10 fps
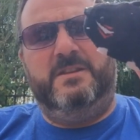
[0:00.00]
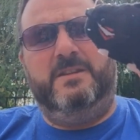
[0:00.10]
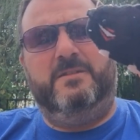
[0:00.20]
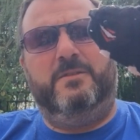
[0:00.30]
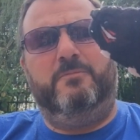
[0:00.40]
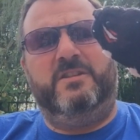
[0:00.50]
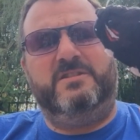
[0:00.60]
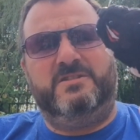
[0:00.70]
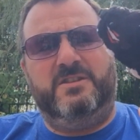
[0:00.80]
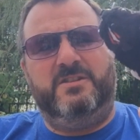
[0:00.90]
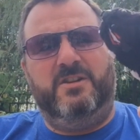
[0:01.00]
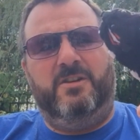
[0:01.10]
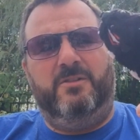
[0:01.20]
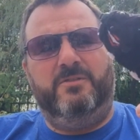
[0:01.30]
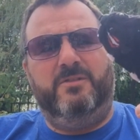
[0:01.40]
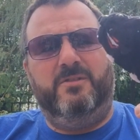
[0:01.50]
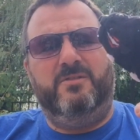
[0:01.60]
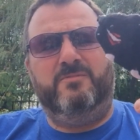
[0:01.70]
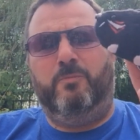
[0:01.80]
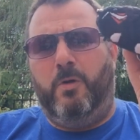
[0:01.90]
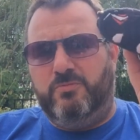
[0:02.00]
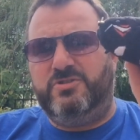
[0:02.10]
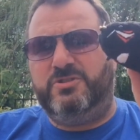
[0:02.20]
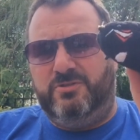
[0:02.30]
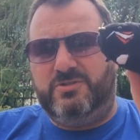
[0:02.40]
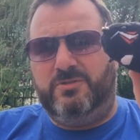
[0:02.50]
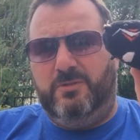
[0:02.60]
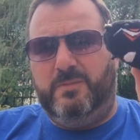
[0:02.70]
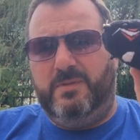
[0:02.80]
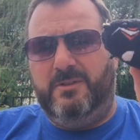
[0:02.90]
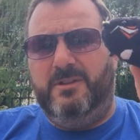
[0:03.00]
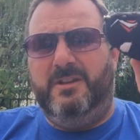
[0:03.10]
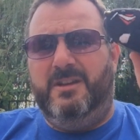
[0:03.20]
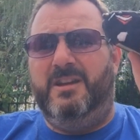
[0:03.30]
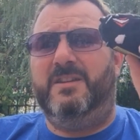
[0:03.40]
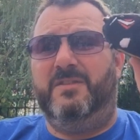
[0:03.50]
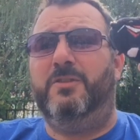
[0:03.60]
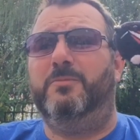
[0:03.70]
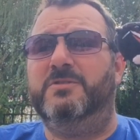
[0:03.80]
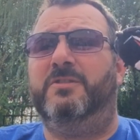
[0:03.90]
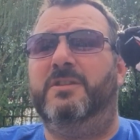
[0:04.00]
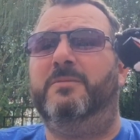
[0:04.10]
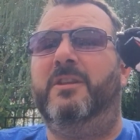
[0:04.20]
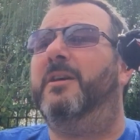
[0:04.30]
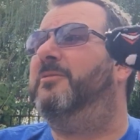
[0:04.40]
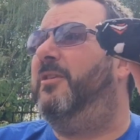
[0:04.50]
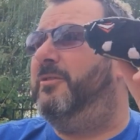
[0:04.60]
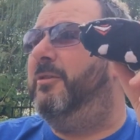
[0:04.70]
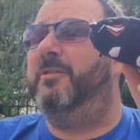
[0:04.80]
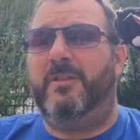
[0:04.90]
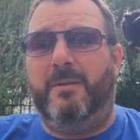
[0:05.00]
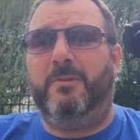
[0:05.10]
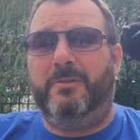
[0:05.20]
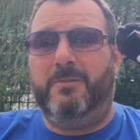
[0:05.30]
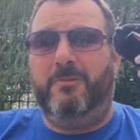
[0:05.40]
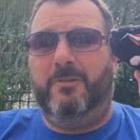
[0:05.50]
thing that when you turn it on won't shut up, and if it comes on in a minute I'm going to throw it at that bloody